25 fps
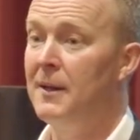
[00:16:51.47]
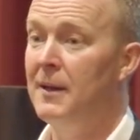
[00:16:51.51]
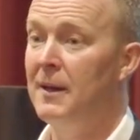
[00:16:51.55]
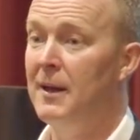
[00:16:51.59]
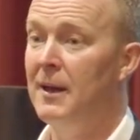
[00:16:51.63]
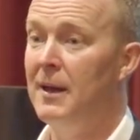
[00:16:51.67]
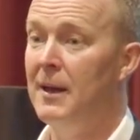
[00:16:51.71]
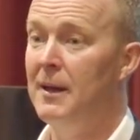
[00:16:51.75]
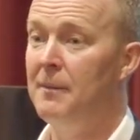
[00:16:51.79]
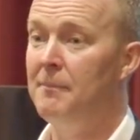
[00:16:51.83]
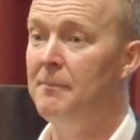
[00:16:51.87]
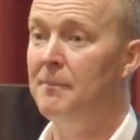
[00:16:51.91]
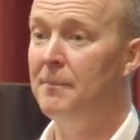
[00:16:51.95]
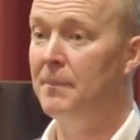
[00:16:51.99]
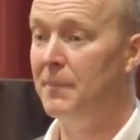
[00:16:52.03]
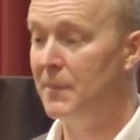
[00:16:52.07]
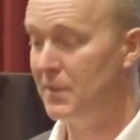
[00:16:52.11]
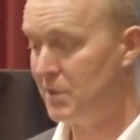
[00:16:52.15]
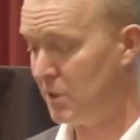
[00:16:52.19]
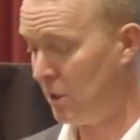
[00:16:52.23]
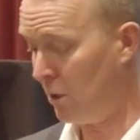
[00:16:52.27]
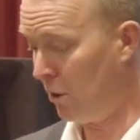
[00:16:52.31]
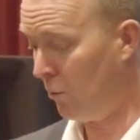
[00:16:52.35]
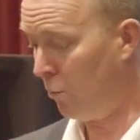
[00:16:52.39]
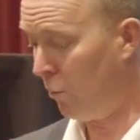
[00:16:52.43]
Um,
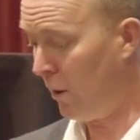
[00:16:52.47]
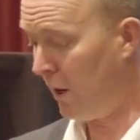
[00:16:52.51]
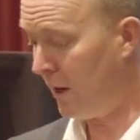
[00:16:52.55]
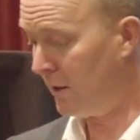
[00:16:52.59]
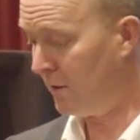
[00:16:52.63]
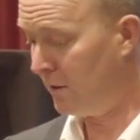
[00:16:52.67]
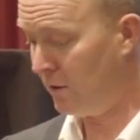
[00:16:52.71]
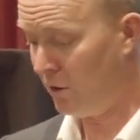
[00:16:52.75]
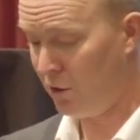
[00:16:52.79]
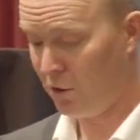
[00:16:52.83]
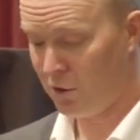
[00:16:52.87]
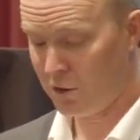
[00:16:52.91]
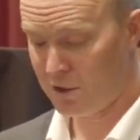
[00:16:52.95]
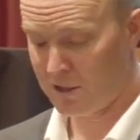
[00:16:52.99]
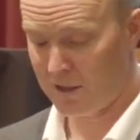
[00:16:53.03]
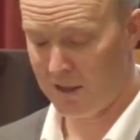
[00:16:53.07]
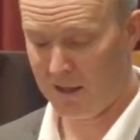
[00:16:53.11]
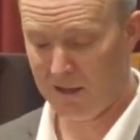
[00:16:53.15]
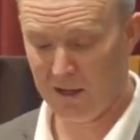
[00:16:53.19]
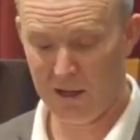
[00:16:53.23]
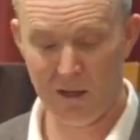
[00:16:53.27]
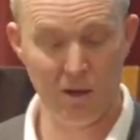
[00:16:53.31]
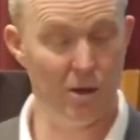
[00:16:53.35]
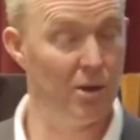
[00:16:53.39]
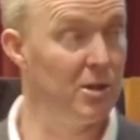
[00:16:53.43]
so one
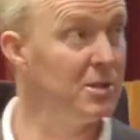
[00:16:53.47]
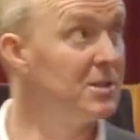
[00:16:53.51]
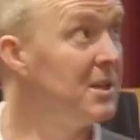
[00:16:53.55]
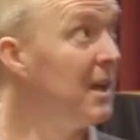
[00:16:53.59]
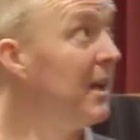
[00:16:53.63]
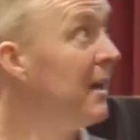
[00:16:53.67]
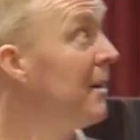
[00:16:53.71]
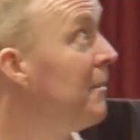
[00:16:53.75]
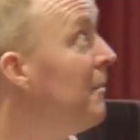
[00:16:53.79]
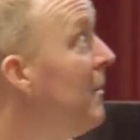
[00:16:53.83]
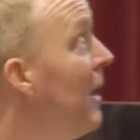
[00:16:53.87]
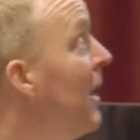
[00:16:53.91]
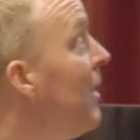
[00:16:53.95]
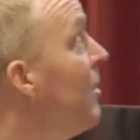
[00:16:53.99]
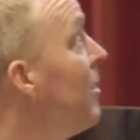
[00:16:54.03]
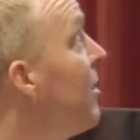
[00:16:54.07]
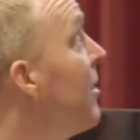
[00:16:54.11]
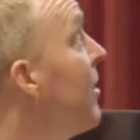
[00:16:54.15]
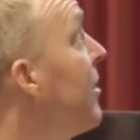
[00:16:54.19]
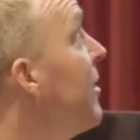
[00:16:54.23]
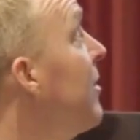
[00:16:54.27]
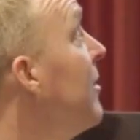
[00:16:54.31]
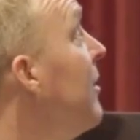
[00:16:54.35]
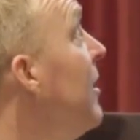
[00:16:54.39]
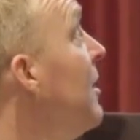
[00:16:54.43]
newsletter goes out a
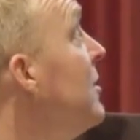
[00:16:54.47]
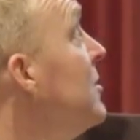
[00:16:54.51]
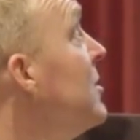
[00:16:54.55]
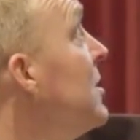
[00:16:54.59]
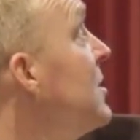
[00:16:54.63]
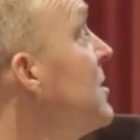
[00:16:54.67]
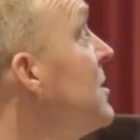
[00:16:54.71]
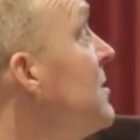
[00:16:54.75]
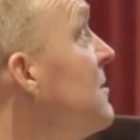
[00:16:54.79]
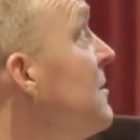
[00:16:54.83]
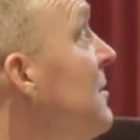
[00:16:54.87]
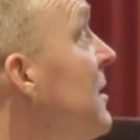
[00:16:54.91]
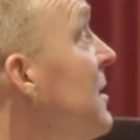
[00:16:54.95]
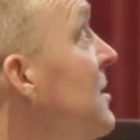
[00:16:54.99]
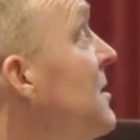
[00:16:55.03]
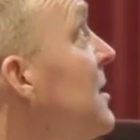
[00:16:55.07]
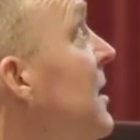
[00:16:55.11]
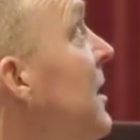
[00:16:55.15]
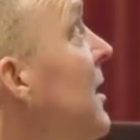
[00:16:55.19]
month. It just it's